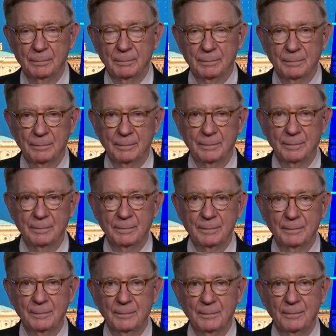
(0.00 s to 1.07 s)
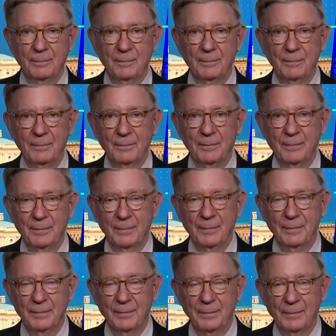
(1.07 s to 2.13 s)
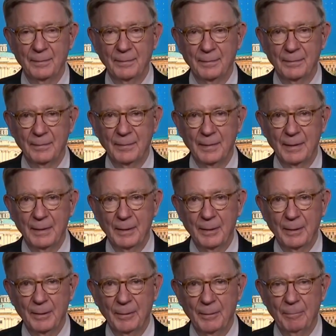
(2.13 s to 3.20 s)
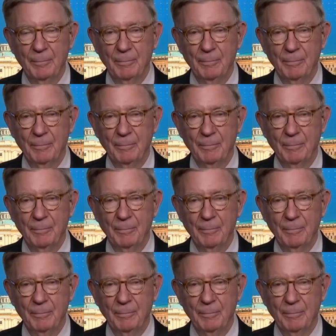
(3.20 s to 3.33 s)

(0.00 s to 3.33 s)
The person shown says nothing.